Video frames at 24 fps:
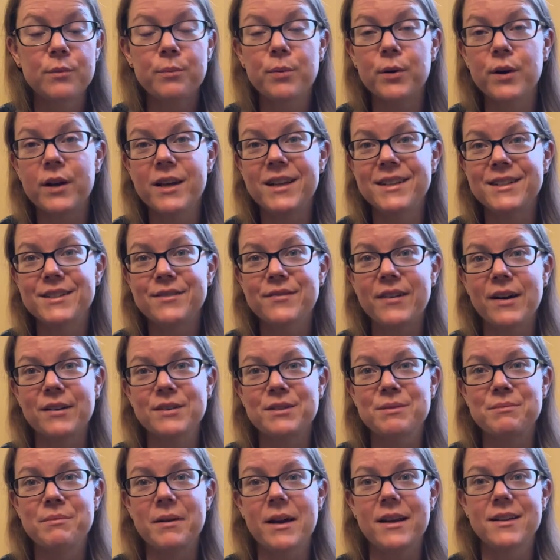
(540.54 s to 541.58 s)
put into
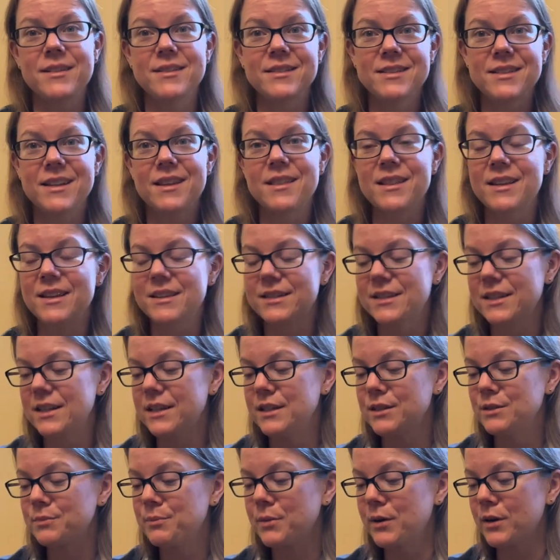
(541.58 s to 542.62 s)
fountain pens, this
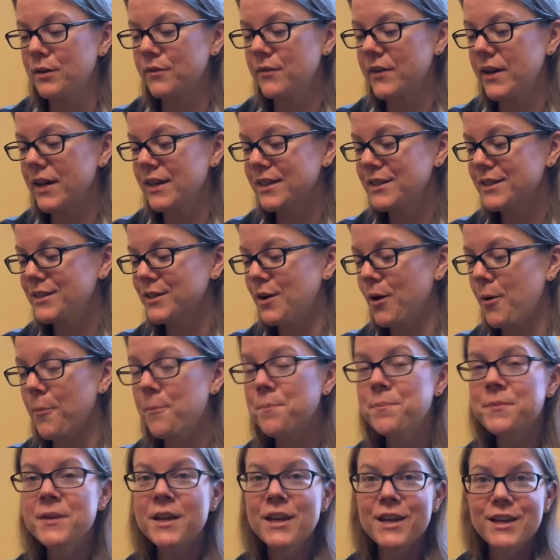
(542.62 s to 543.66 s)
is perfect. So,
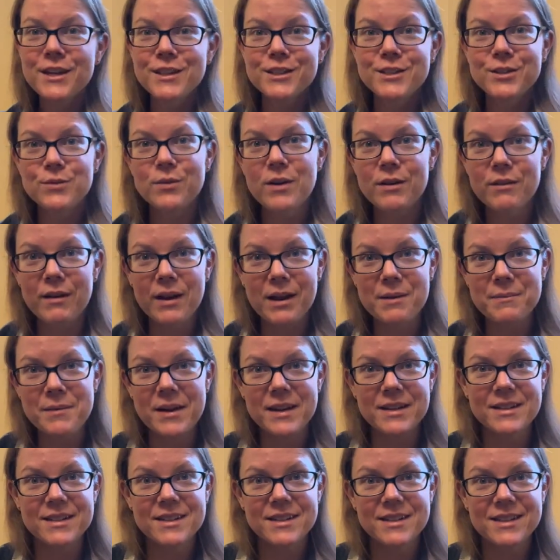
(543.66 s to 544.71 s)
do I
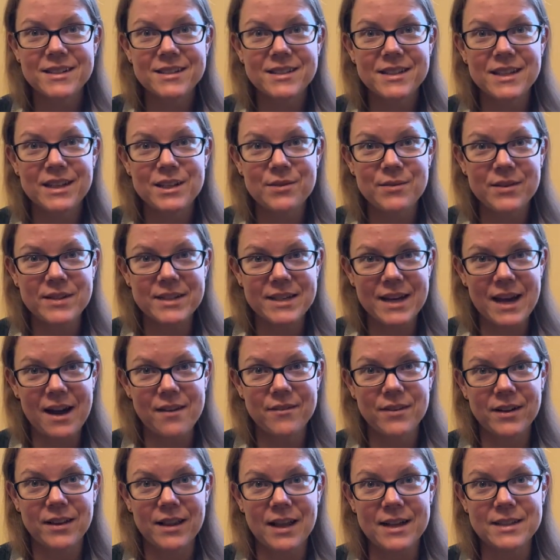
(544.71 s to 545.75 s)
recommend continuing to
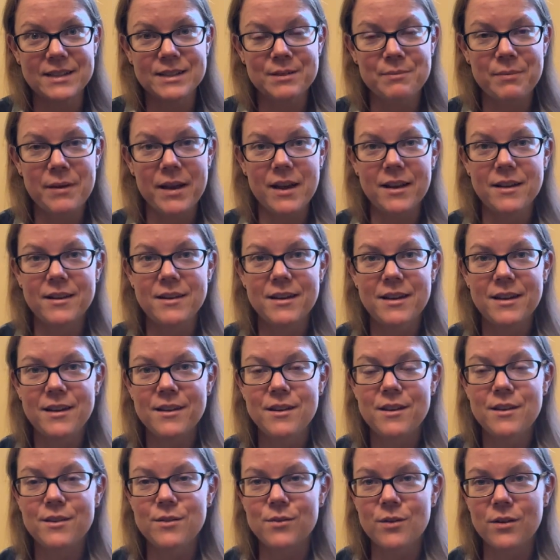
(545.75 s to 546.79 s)
have a glassed pen
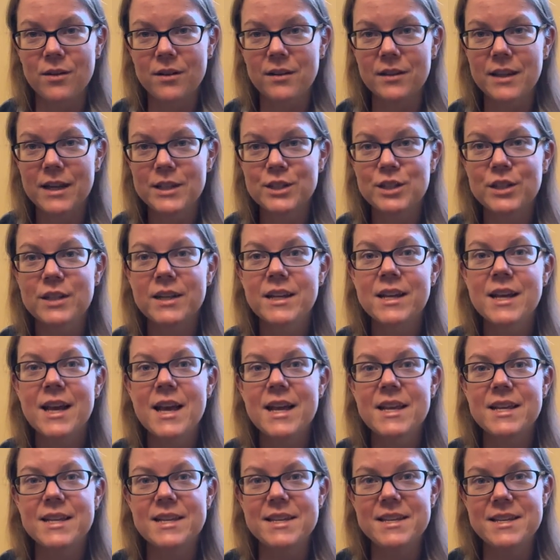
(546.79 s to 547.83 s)
in your collection?
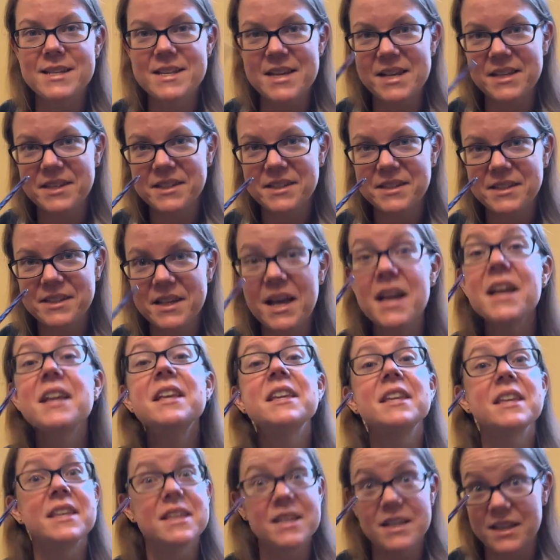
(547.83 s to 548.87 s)
Yes.
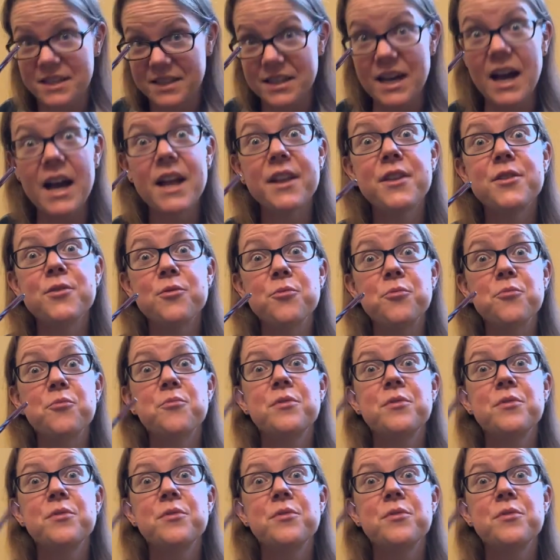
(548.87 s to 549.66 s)
Yes, I do.